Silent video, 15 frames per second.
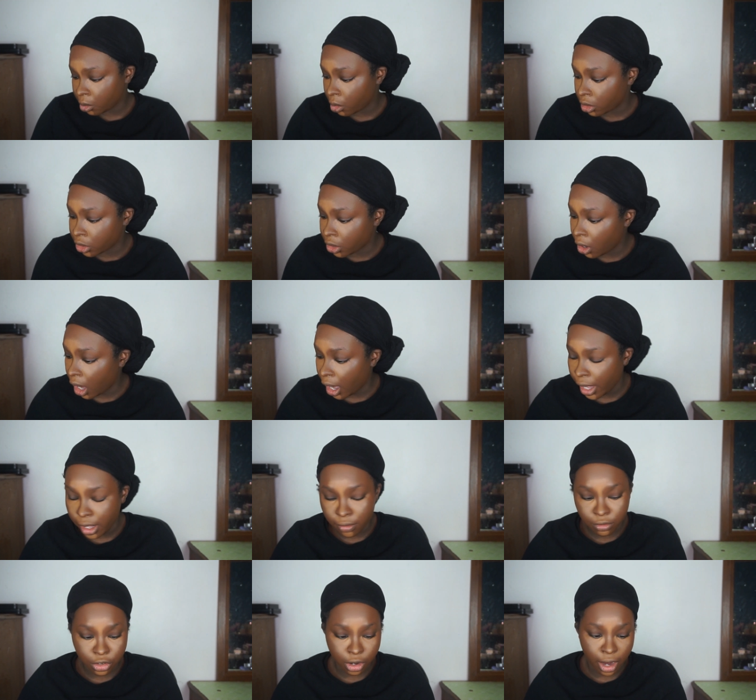So I
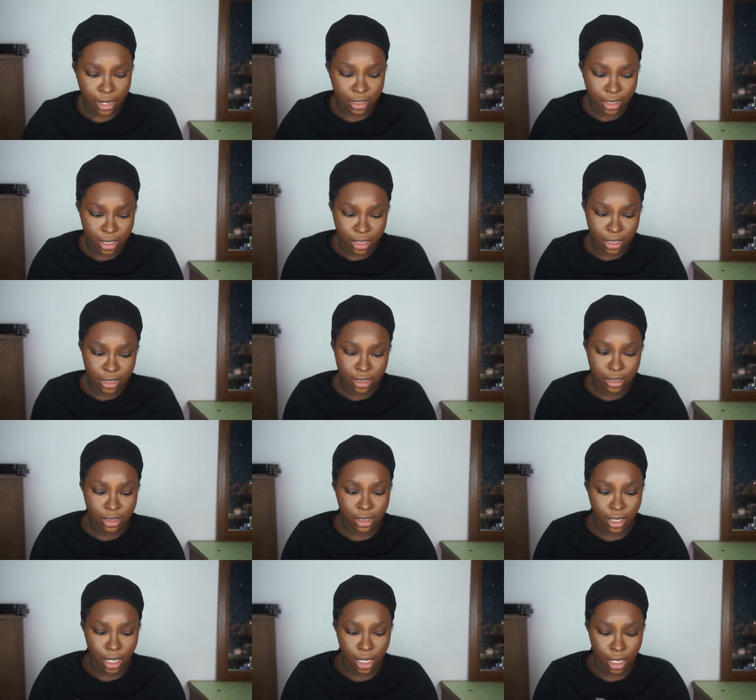have tried
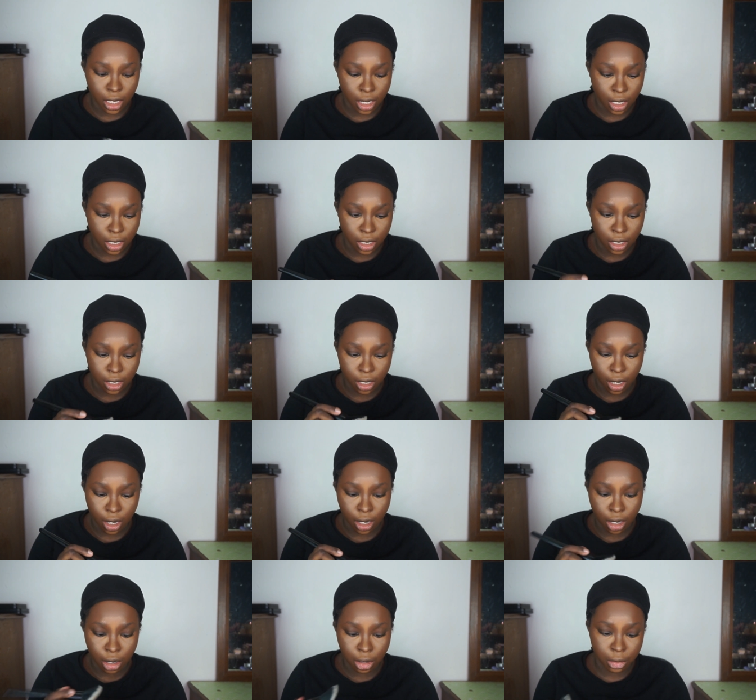these, and
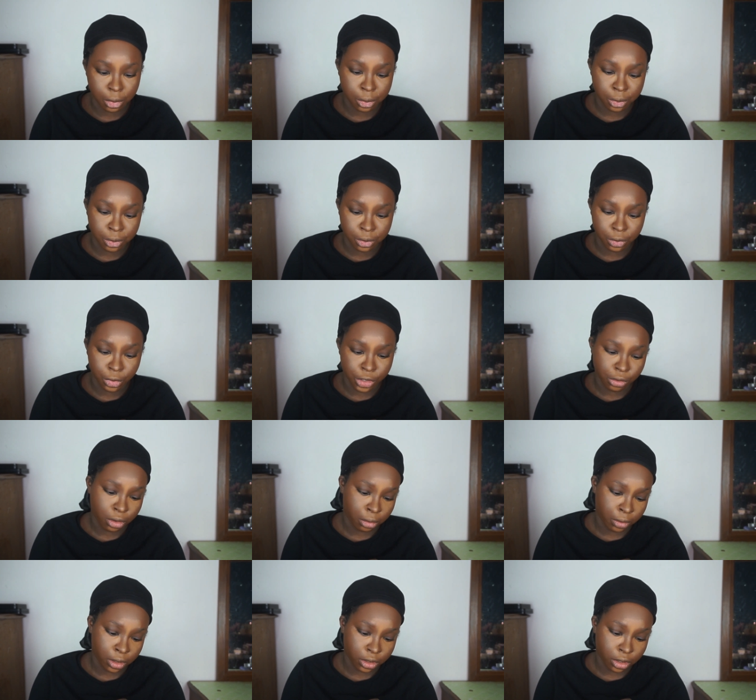which one
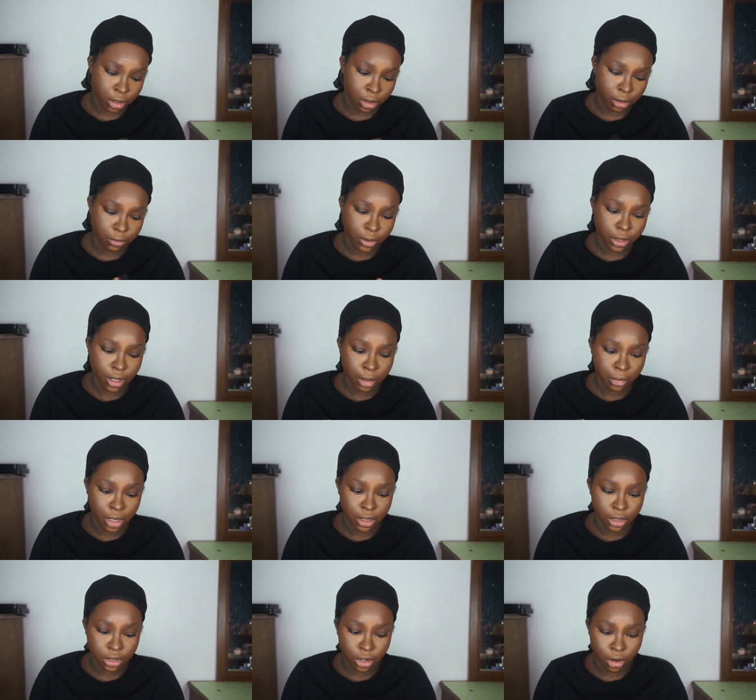I'm going to start off with? I'm going
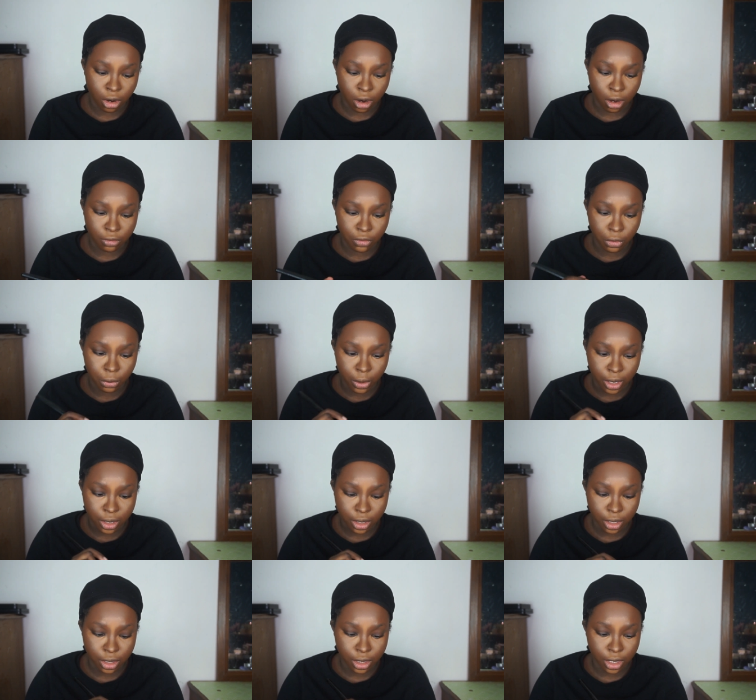to start off with
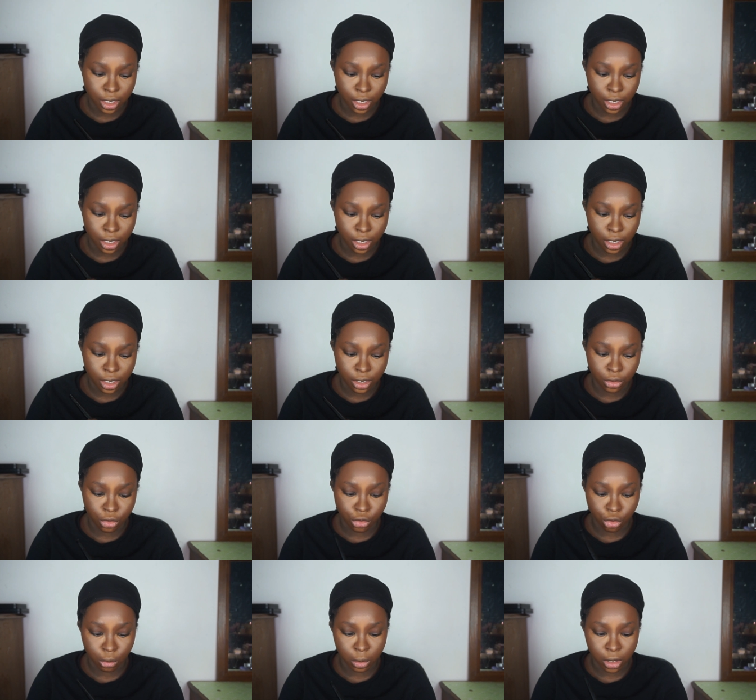the
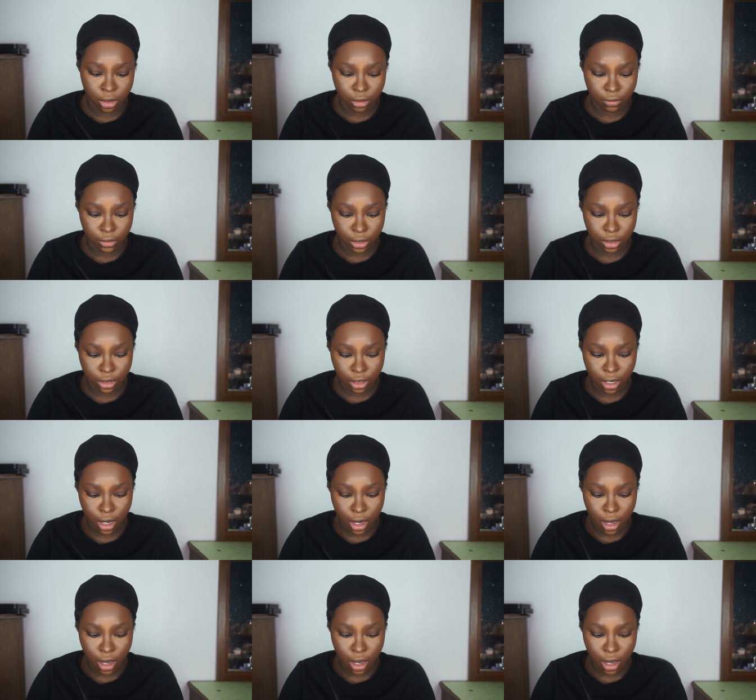neutral blend first.